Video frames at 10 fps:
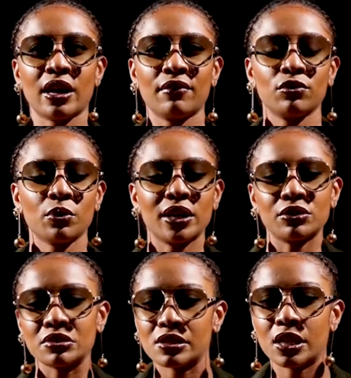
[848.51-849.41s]
they have nowhere
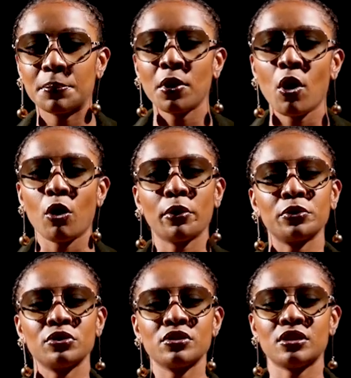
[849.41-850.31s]
to sleep, or
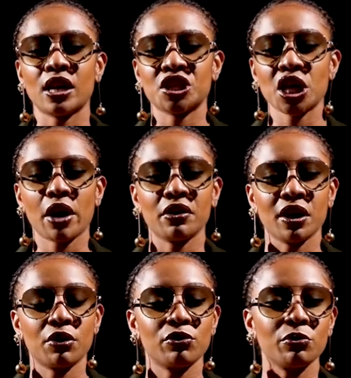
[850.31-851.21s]
because they're
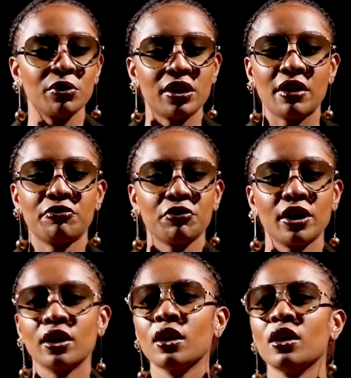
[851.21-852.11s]
sharing a room with a
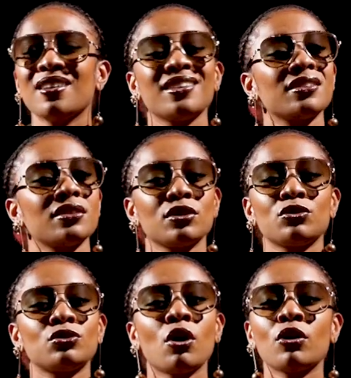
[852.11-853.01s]
friend.
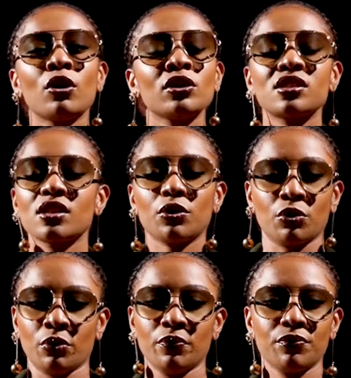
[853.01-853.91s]
Do not
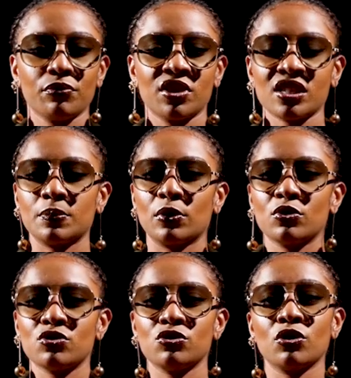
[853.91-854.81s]
settle just
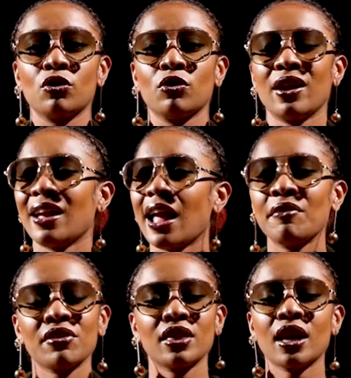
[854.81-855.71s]
because you're
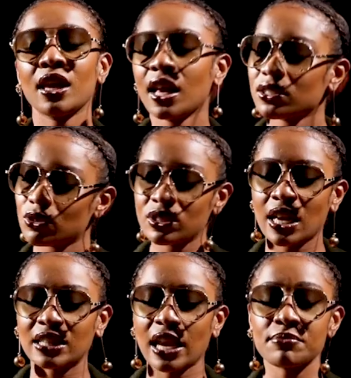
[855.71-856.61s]
everything. Yes, those
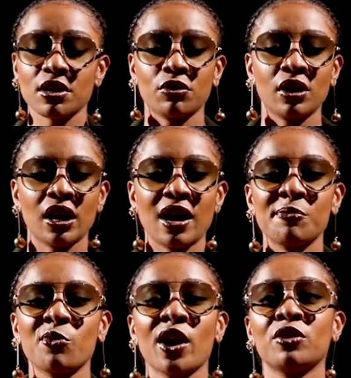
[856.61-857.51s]
hard times are going to
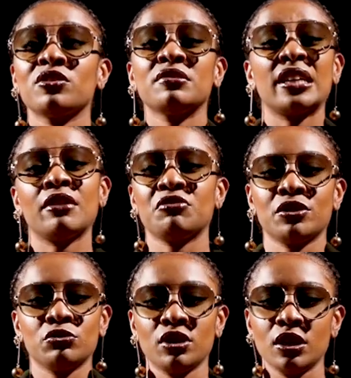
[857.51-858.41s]
come where you don't even have
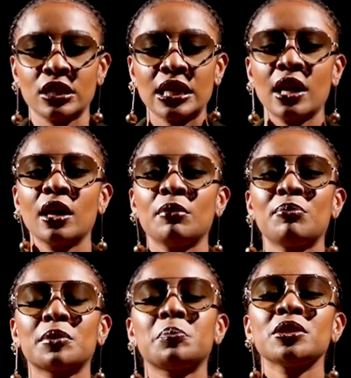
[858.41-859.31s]
what to eat.
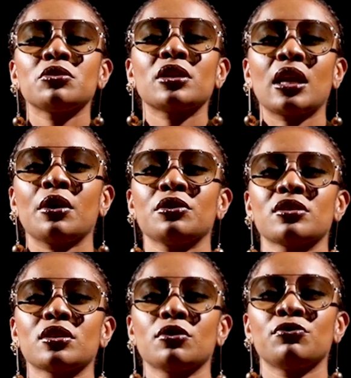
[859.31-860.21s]
But please don't allow
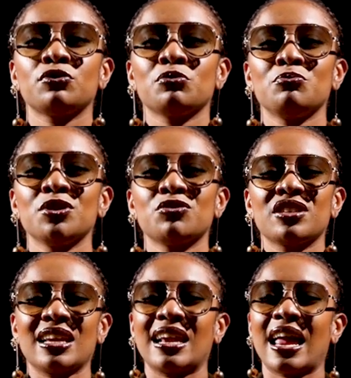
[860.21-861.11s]
yourself to be
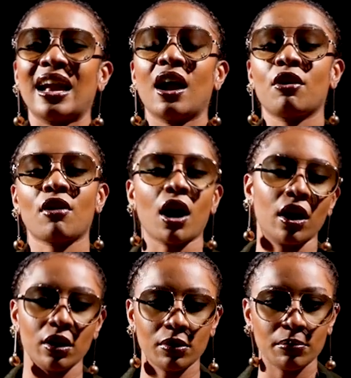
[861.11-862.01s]
treated like a
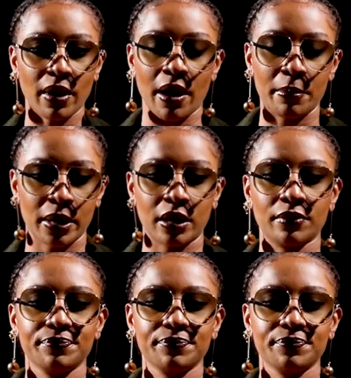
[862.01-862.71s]
rag by a man,